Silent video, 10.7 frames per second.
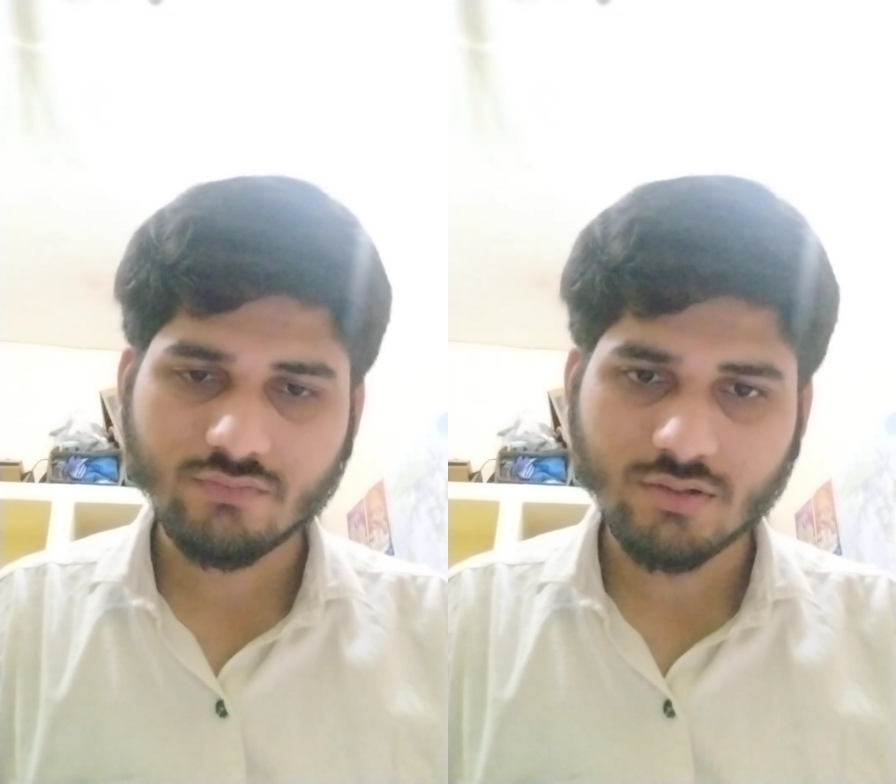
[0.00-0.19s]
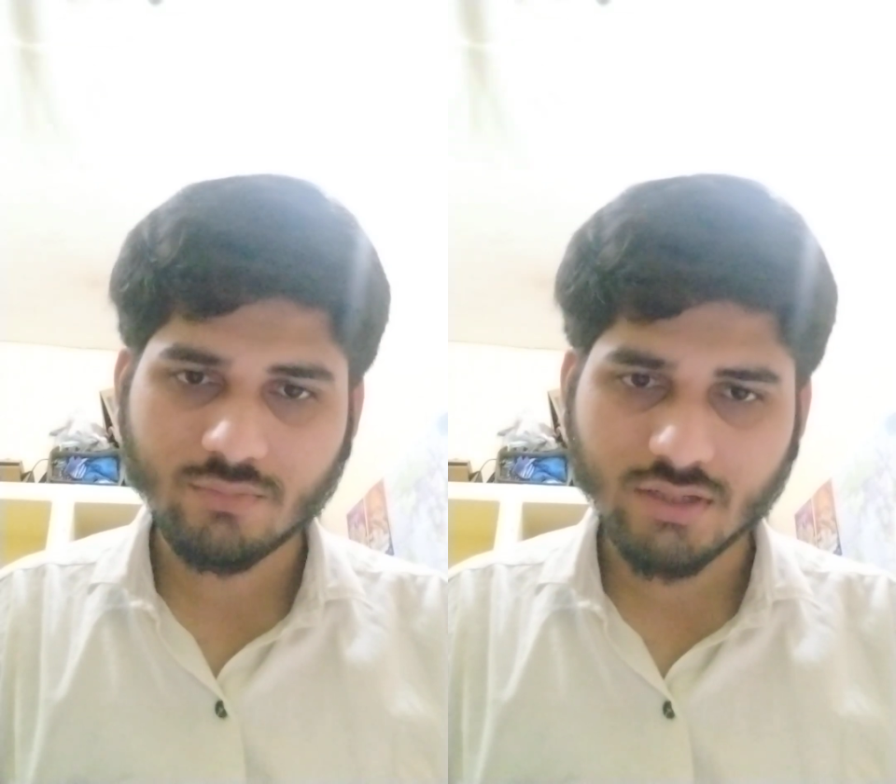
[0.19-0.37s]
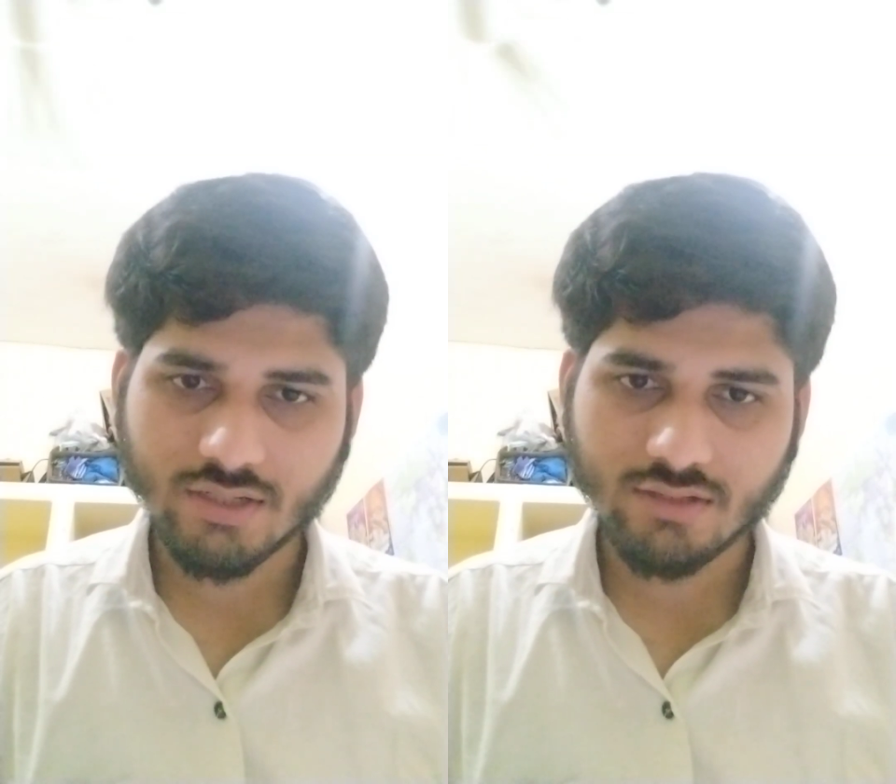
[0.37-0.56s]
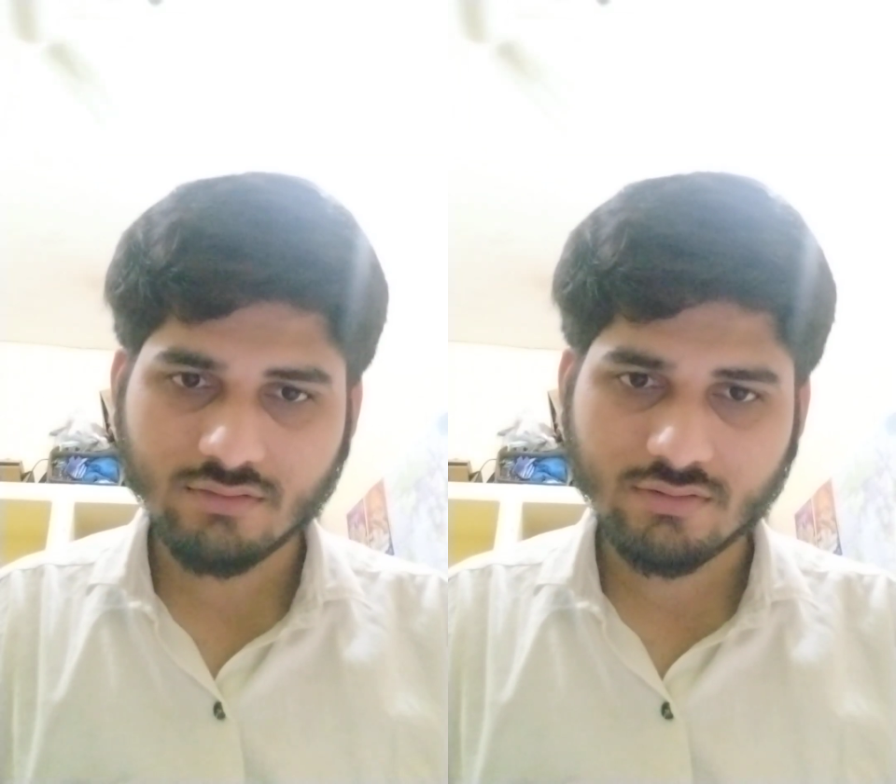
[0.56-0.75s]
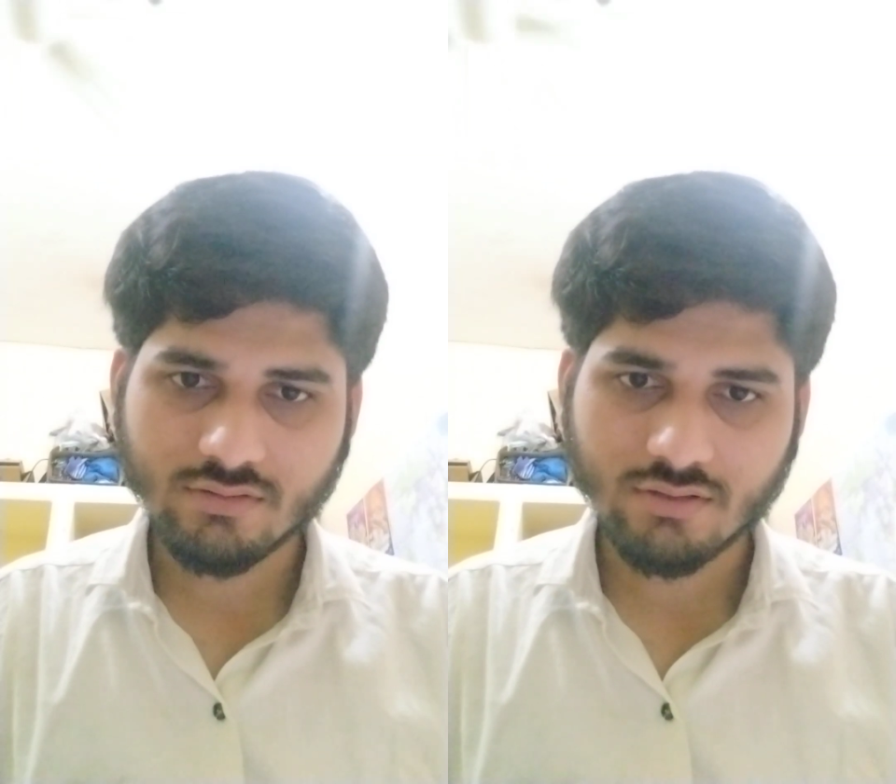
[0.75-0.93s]
will be
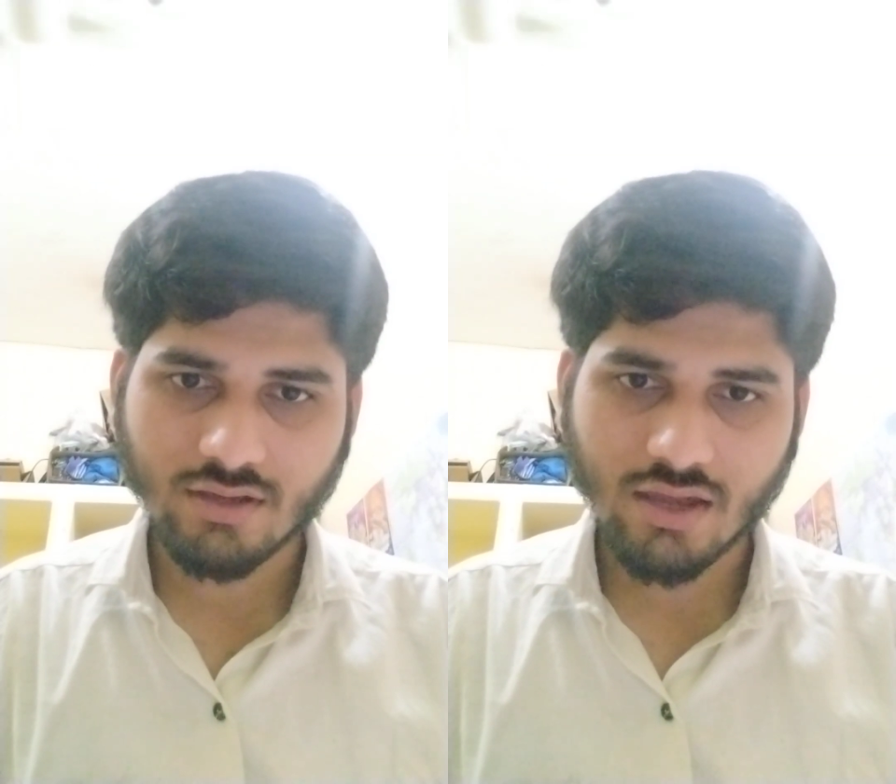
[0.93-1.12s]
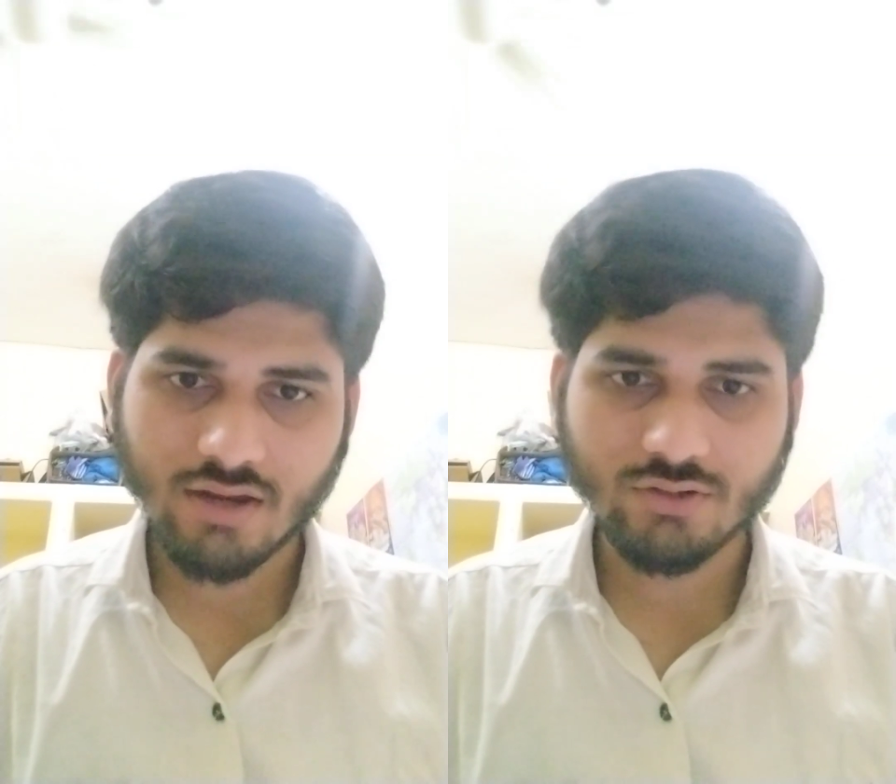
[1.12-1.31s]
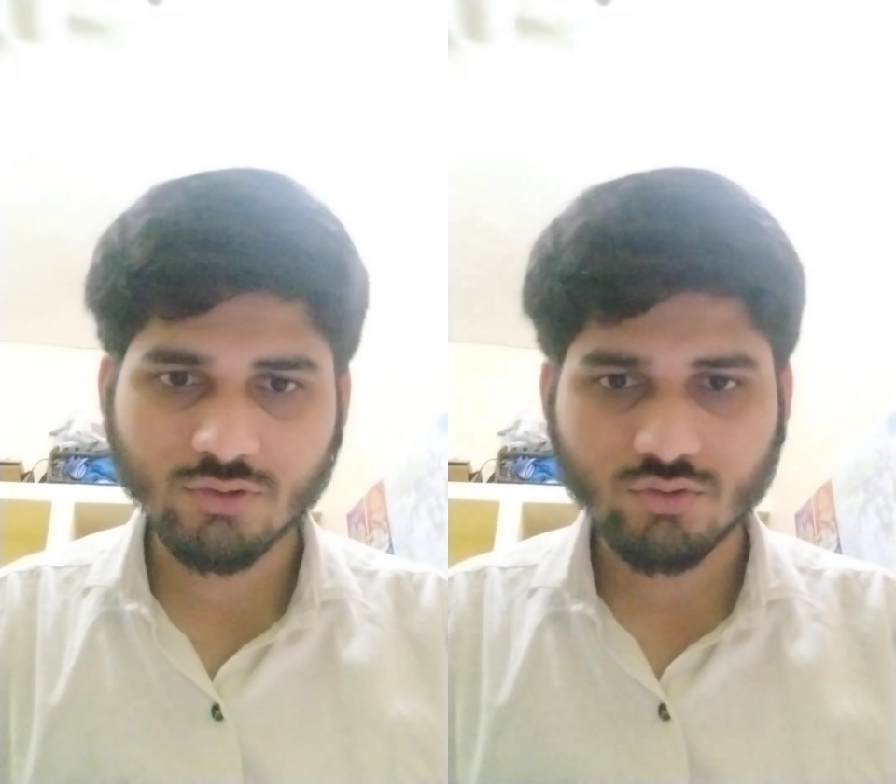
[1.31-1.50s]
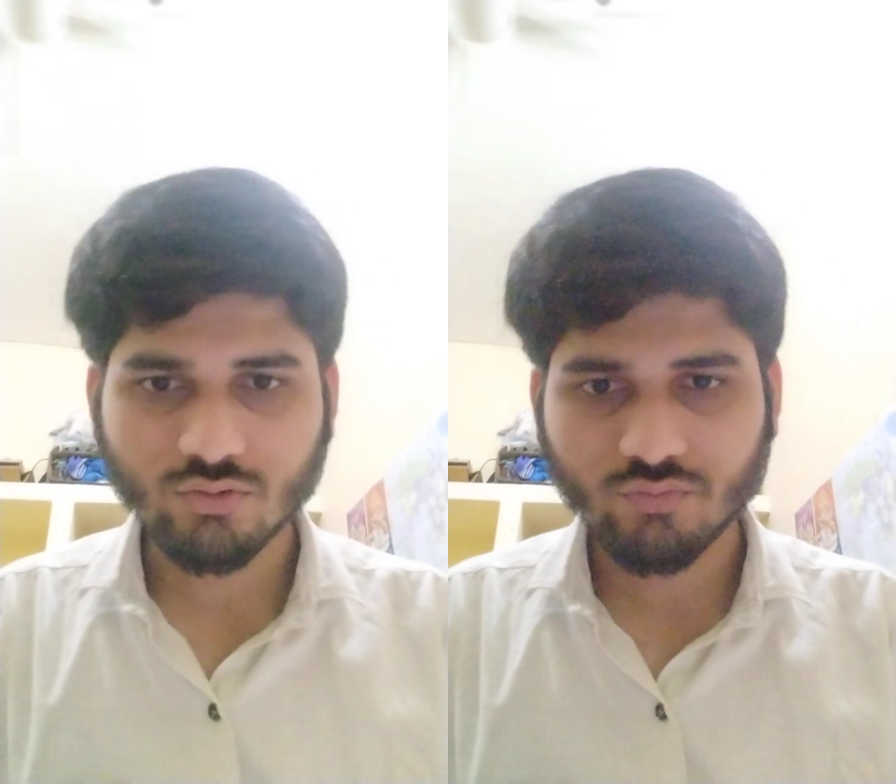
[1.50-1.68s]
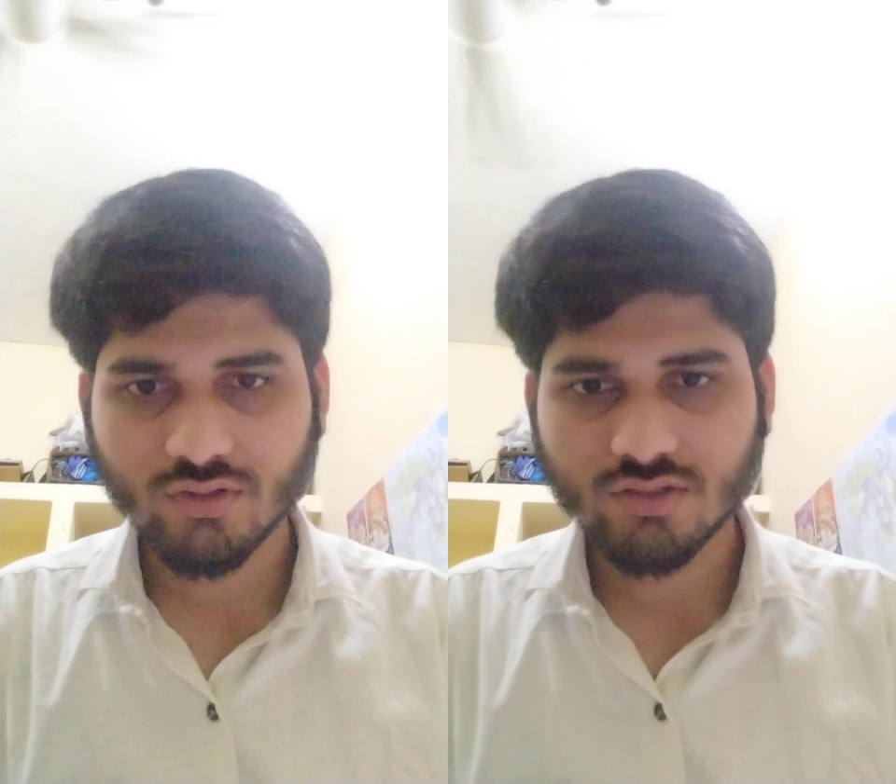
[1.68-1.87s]
less, and due
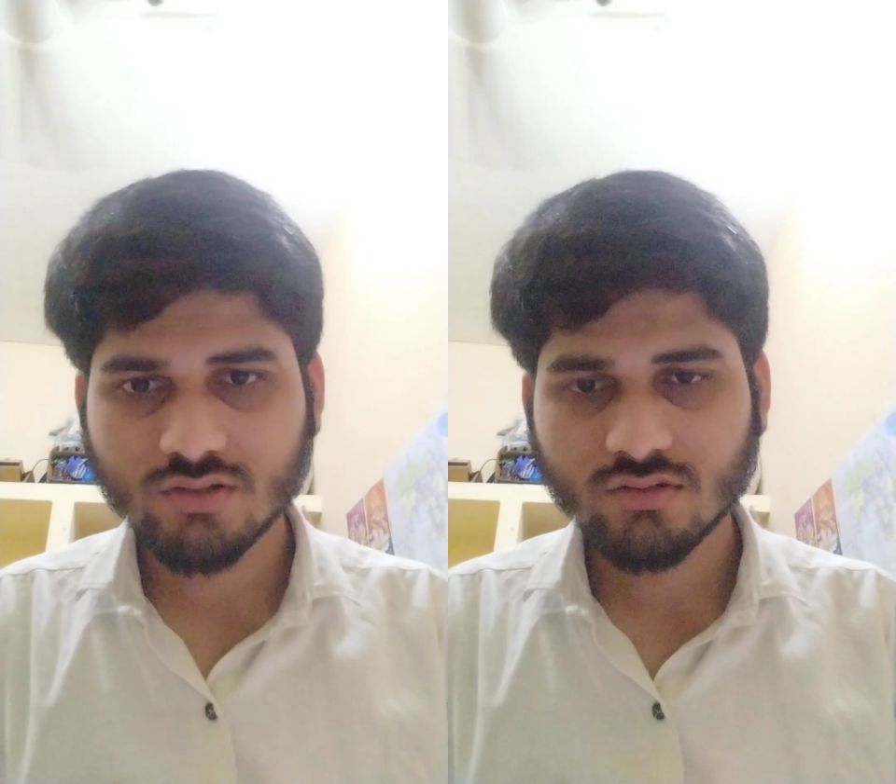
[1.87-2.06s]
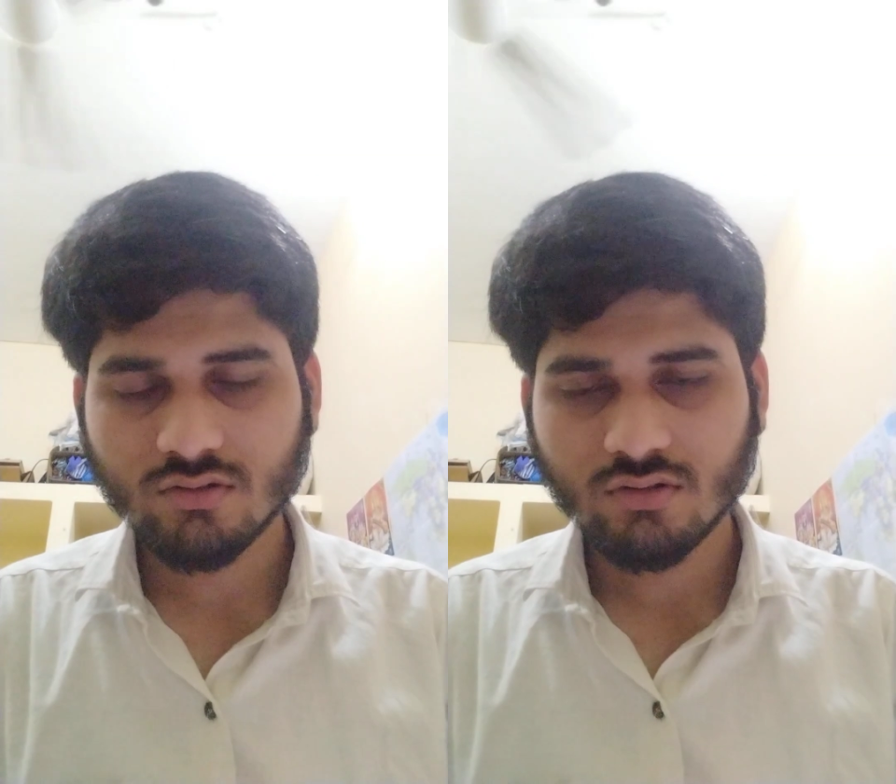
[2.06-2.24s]
to which